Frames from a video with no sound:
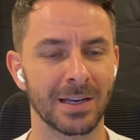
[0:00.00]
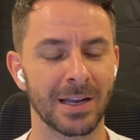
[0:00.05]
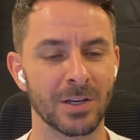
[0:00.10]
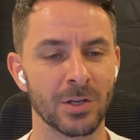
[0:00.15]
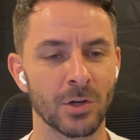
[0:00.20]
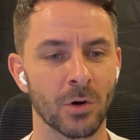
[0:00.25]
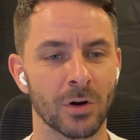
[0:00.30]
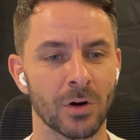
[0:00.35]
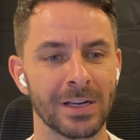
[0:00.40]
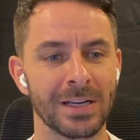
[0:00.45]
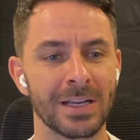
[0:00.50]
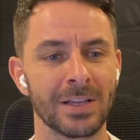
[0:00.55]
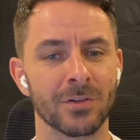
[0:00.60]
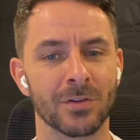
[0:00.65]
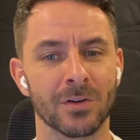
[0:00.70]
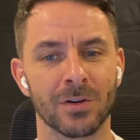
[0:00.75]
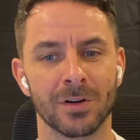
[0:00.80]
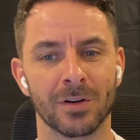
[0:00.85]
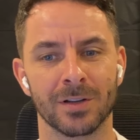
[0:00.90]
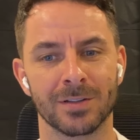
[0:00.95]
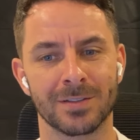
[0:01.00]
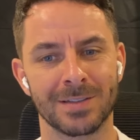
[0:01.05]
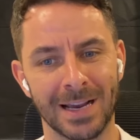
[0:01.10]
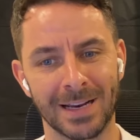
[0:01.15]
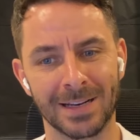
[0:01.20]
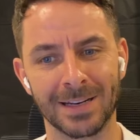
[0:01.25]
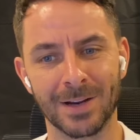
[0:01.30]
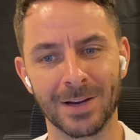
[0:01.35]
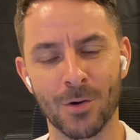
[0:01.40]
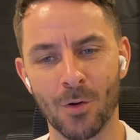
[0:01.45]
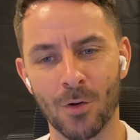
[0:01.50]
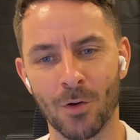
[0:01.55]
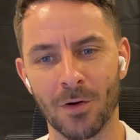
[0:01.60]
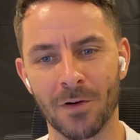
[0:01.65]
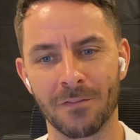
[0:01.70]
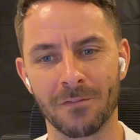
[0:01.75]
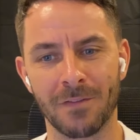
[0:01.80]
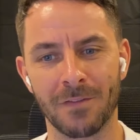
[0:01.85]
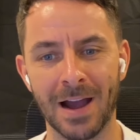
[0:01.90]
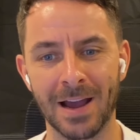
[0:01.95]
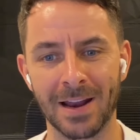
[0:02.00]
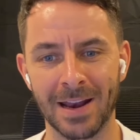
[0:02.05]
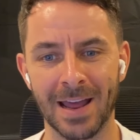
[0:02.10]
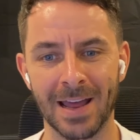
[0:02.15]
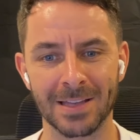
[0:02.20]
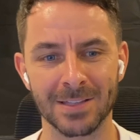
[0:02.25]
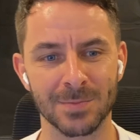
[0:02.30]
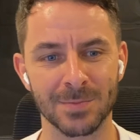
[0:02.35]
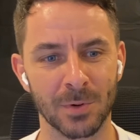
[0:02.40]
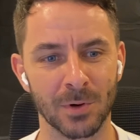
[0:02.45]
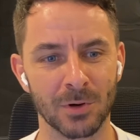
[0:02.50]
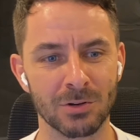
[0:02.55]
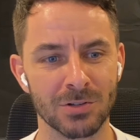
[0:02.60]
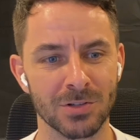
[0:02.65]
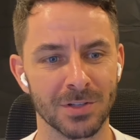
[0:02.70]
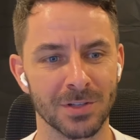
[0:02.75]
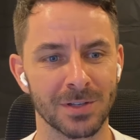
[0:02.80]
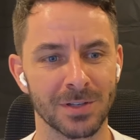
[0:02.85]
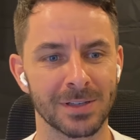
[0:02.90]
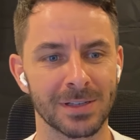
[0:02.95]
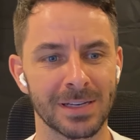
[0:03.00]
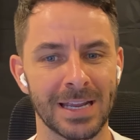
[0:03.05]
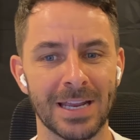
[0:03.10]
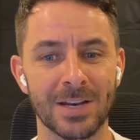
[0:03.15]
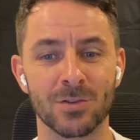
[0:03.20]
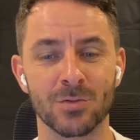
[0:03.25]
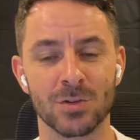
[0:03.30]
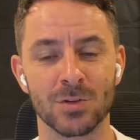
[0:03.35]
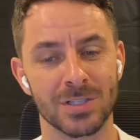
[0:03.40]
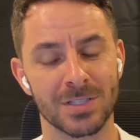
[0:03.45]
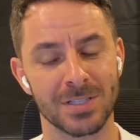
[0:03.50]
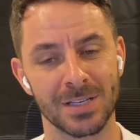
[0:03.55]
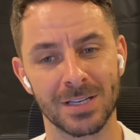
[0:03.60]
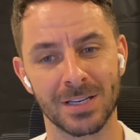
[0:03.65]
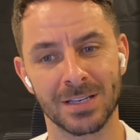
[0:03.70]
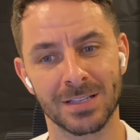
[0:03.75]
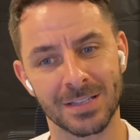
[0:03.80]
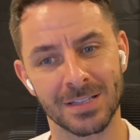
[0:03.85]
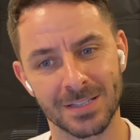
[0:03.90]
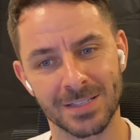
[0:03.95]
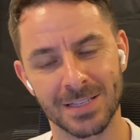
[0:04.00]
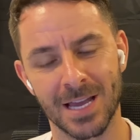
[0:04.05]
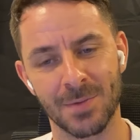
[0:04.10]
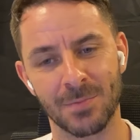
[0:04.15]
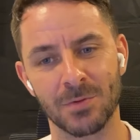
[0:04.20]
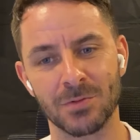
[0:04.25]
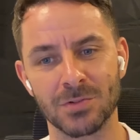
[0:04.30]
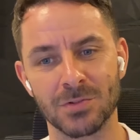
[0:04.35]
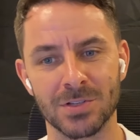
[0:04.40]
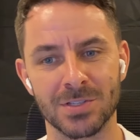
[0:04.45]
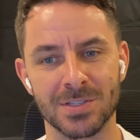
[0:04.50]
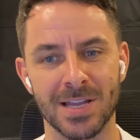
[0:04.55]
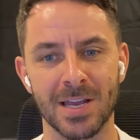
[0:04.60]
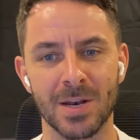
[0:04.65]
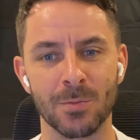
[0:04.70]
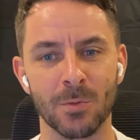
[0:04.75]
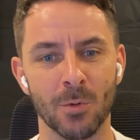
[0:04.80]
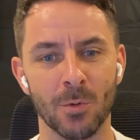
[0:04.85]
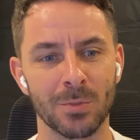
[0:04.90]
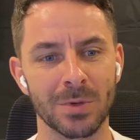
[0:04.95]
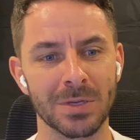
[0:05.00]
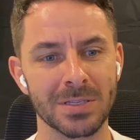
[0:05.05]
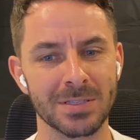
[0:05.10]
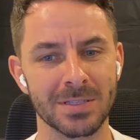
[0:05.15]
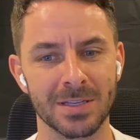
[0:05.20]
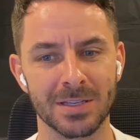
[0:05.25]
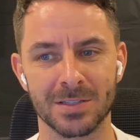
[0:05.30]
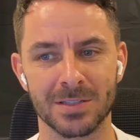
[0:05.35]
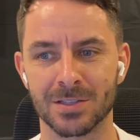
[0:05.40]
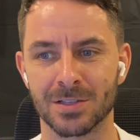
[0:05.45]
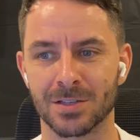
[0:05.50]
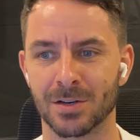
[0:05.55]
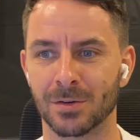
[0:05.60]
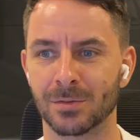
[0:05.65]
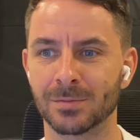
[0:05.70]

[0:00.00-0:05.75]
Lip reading: and you're either a technical or a finance person interested in this type of sustainable business,